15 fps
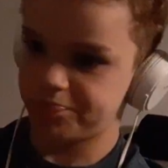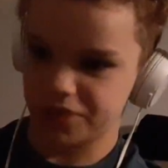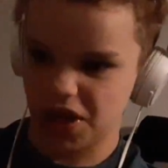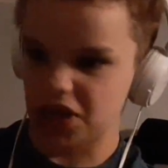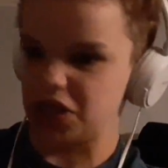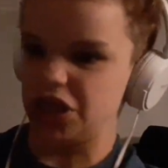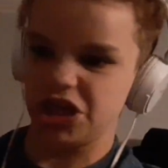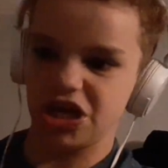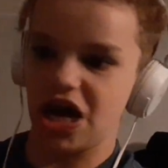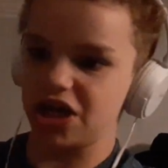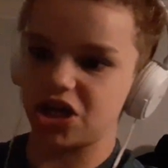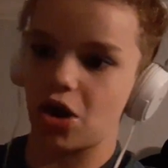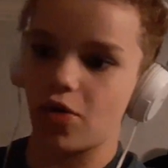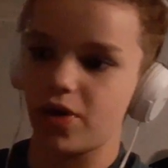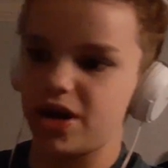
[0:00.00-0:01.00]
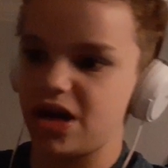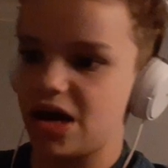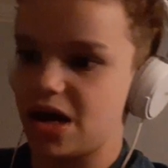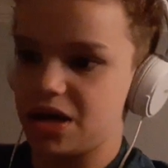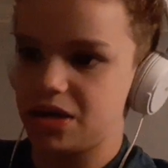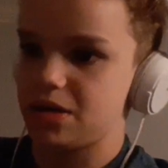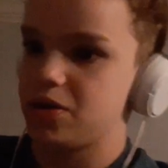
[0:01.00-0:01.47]
thing you got going
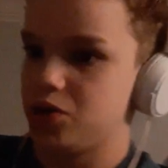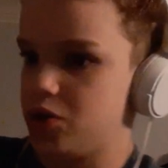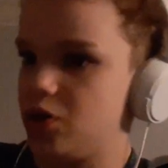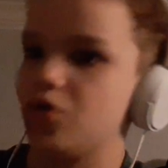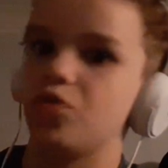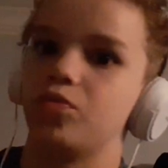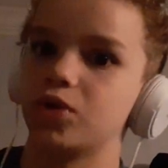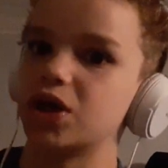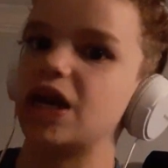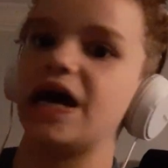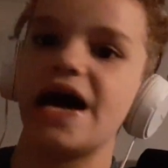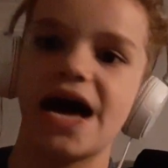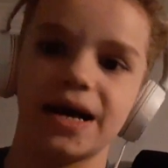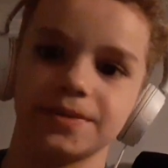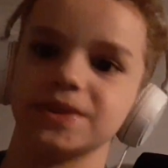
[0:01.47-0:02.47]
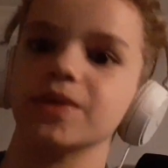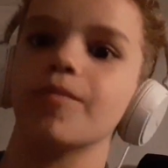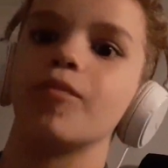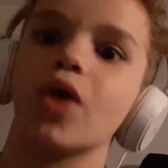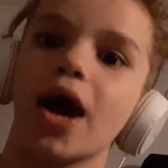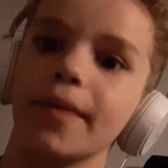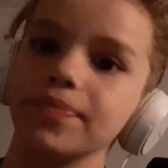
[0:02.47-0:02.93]
on, we're gonna have some
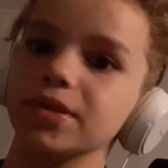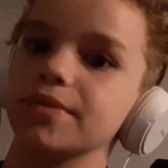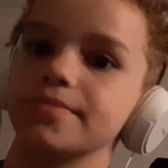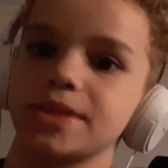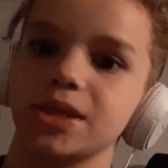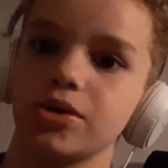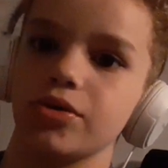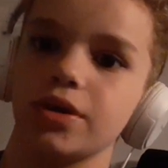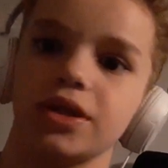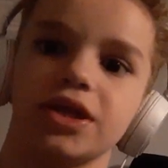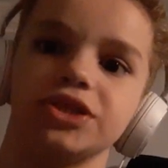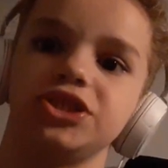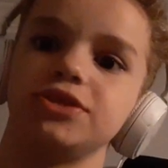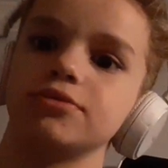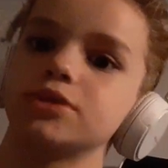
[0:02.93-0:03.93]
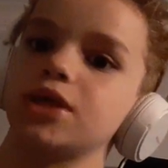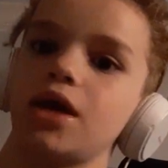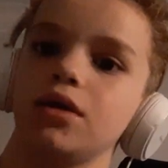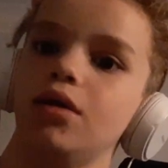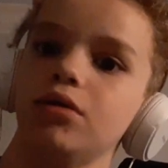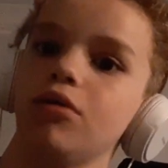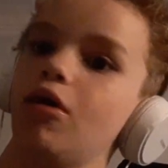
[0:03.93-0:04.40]
problems here." And then she was
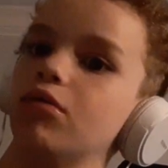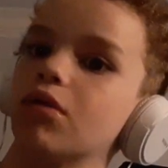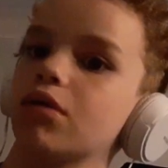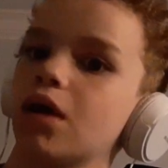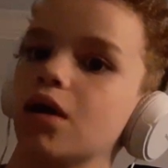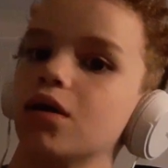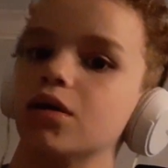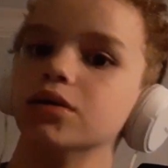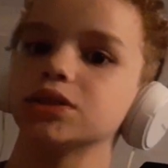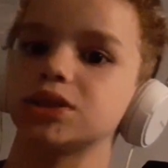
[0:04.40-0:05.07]
like, oh, okay, I'll